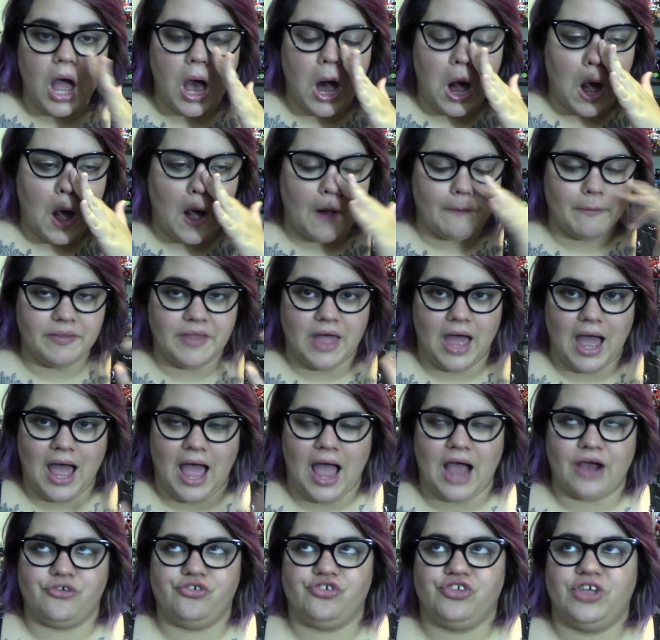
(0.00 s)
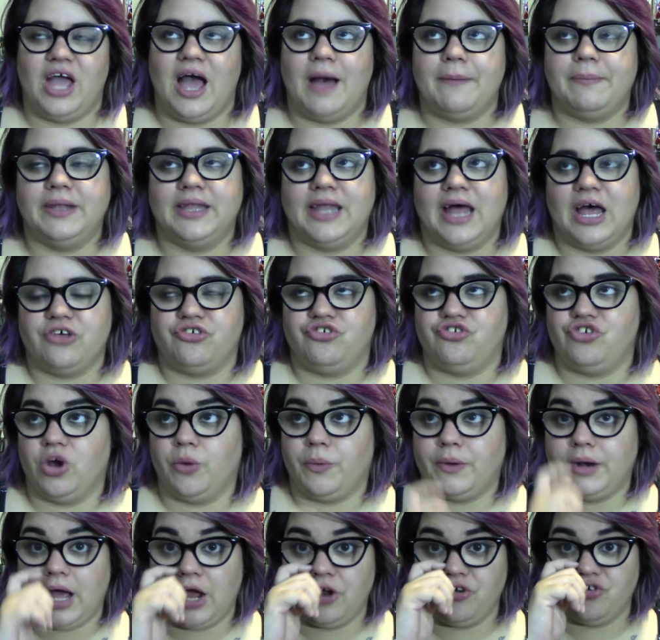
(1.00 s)
And that actually happened last year
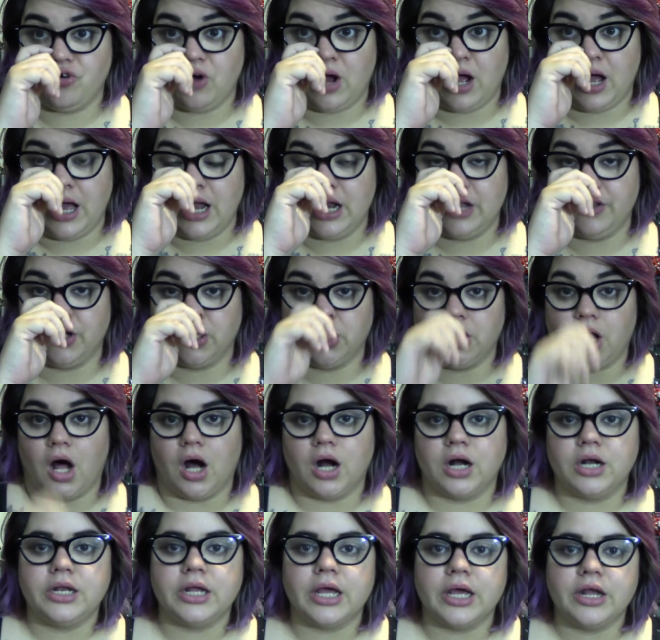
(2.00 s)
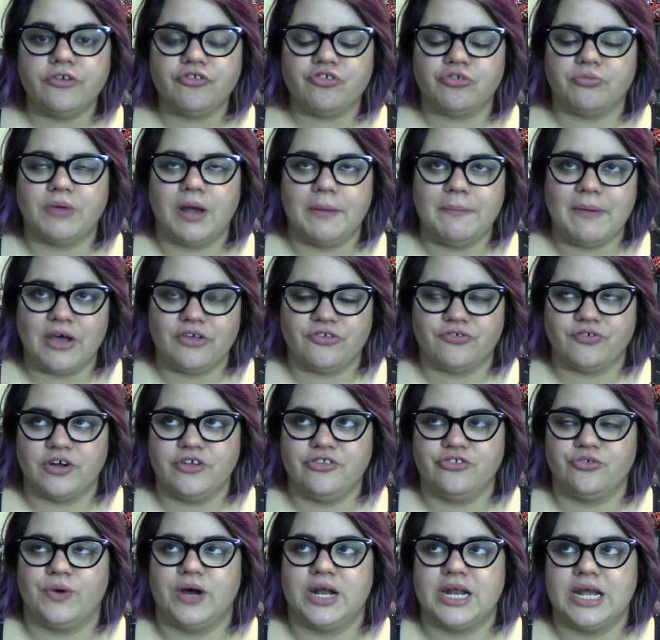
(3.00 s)
when I tried the Locked In for my best
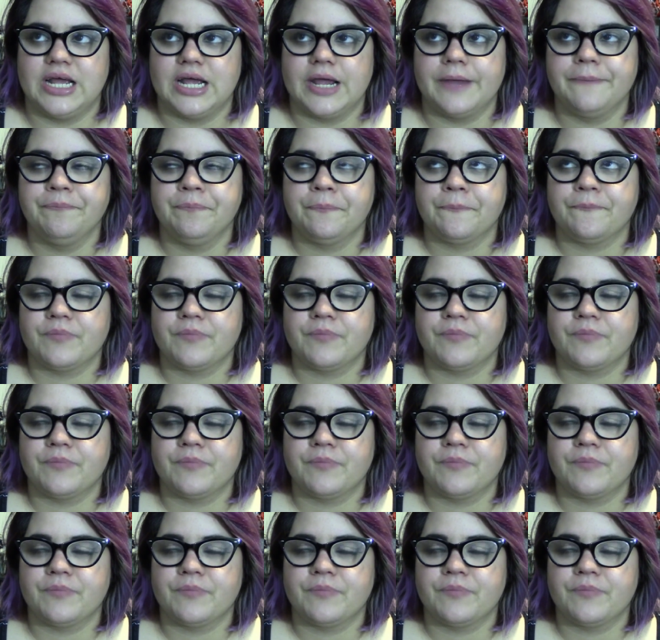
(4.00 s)
friend's wedding.